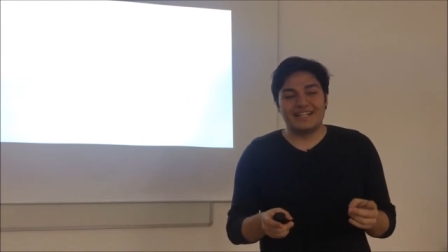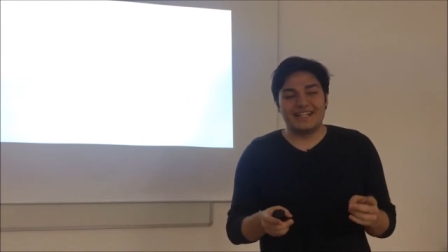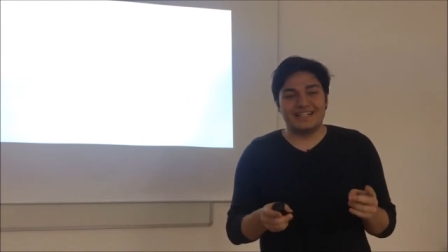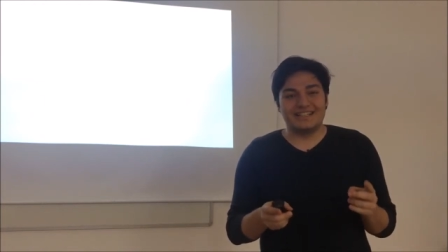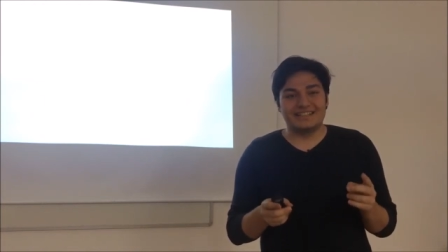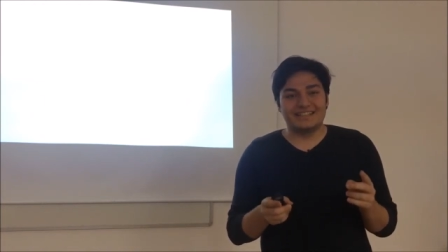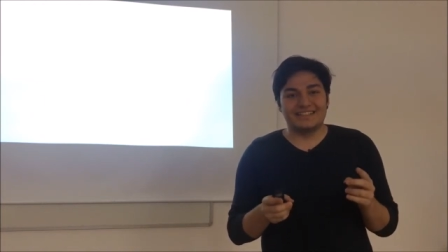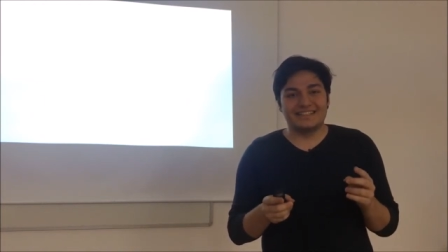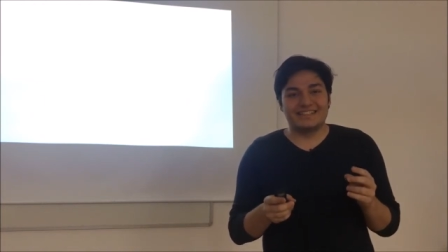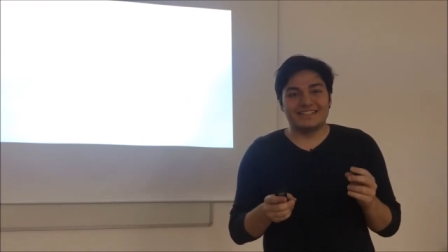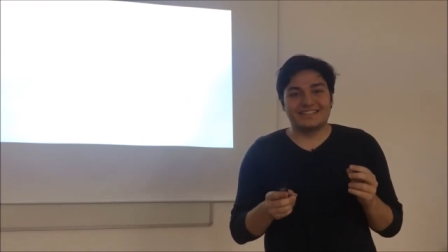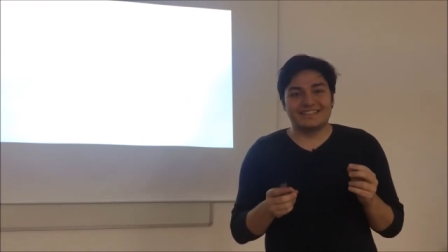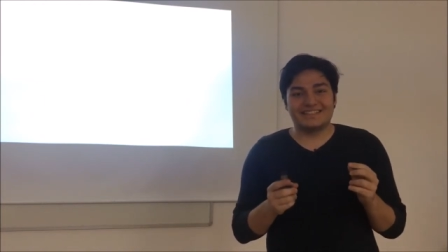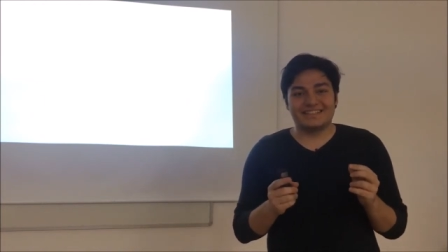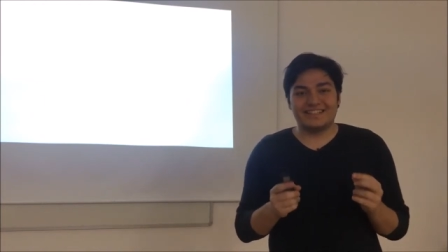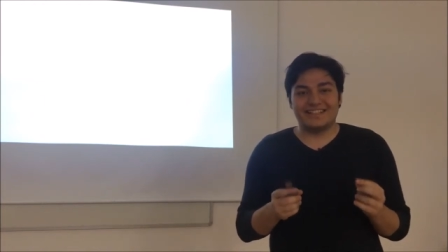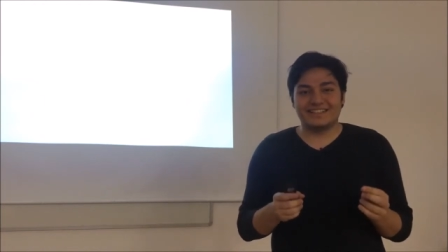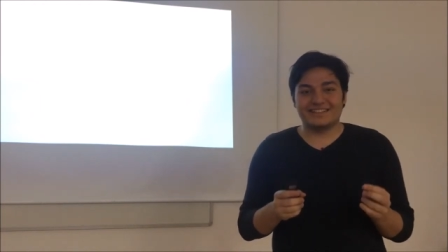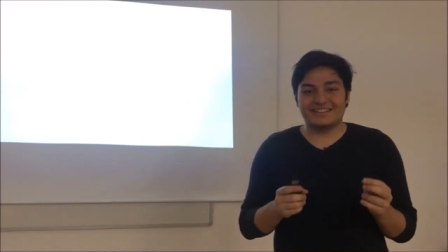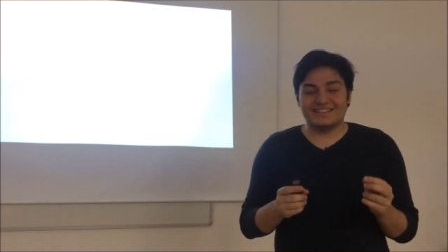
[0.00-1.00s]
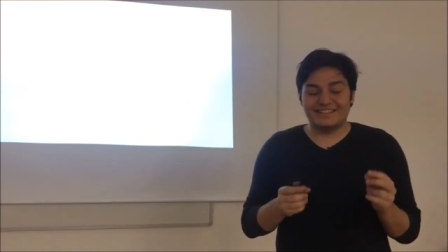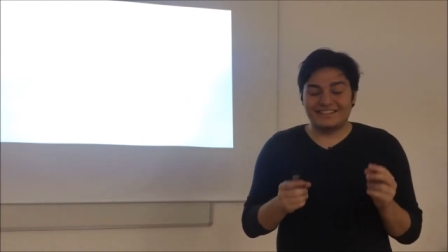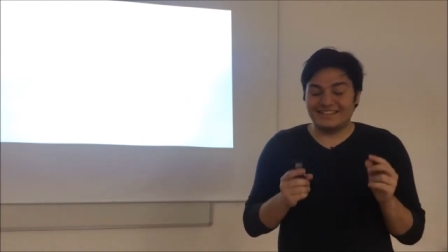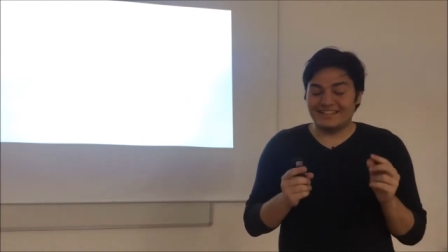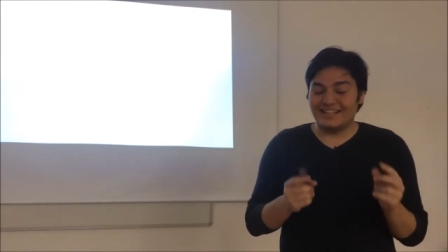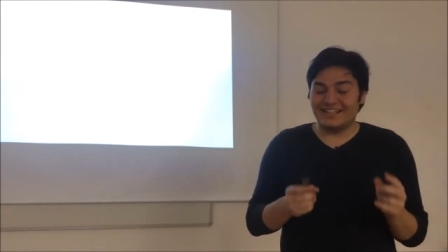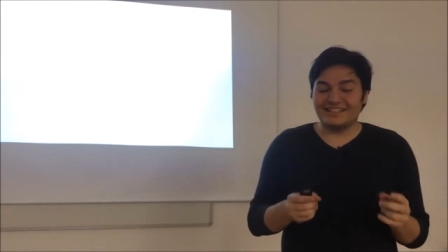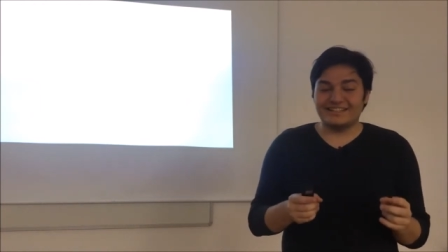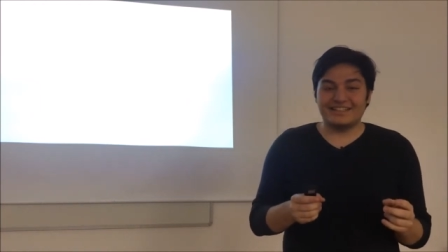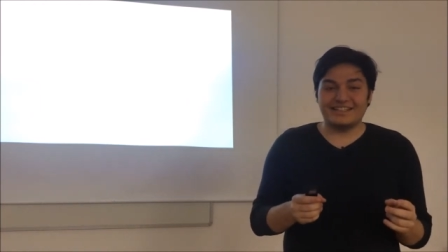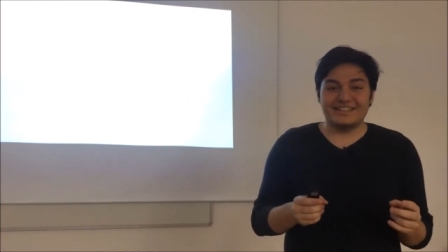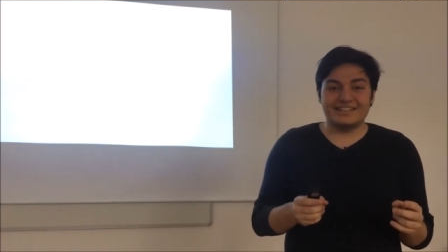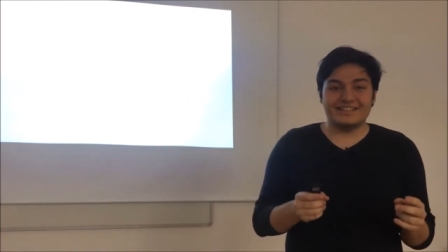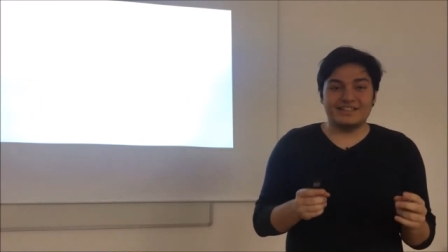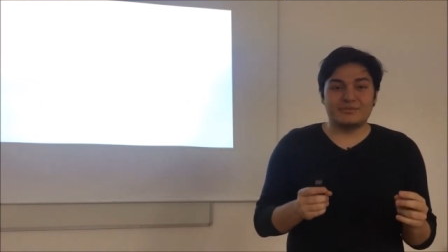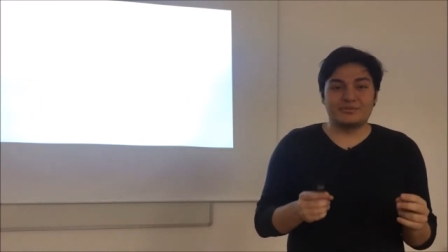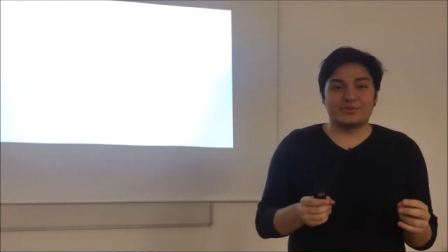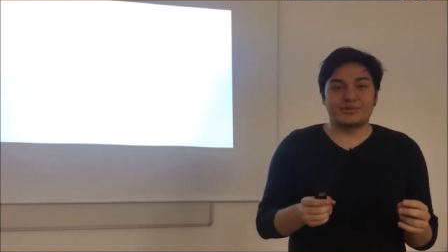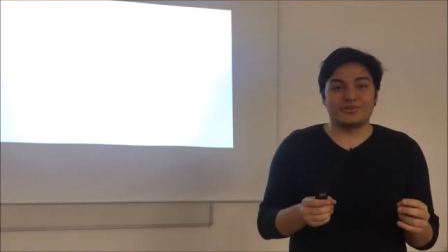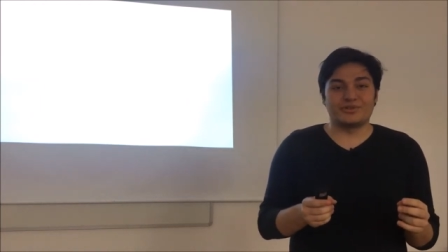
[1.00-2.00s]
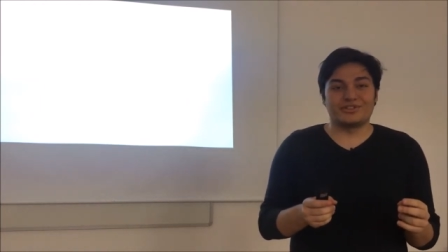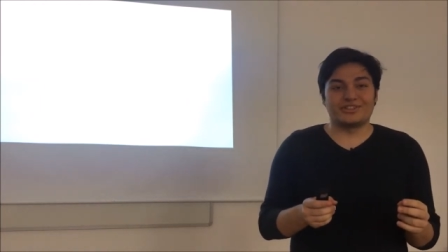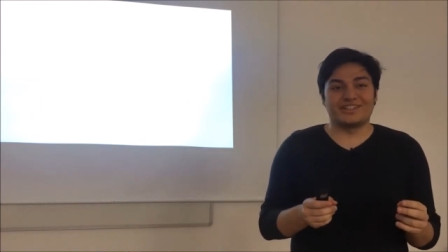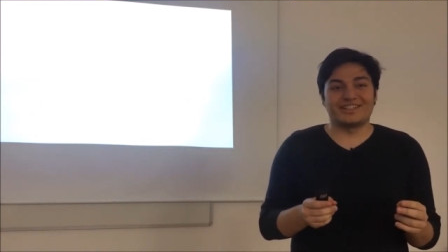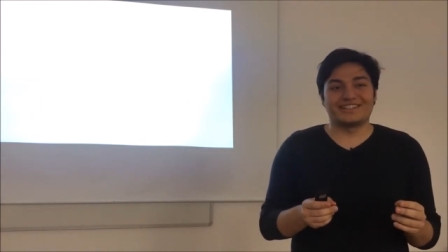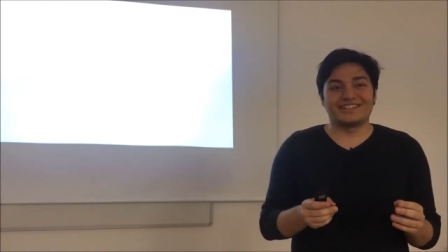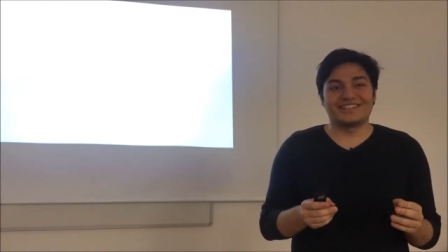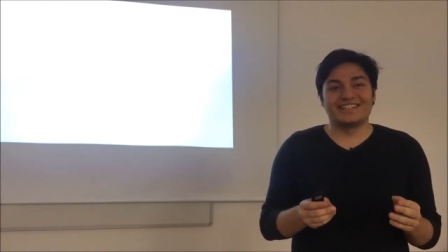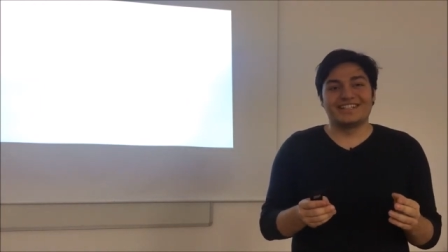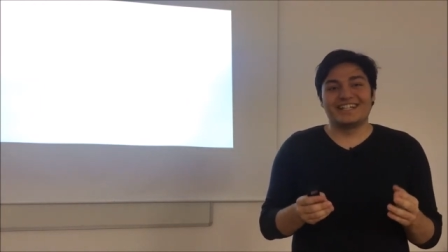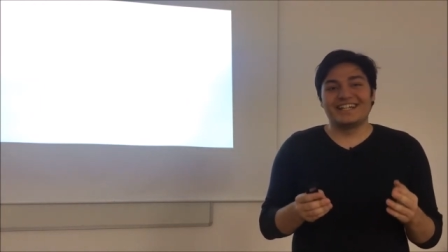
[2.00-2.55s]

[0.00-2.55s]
and start designing a new project,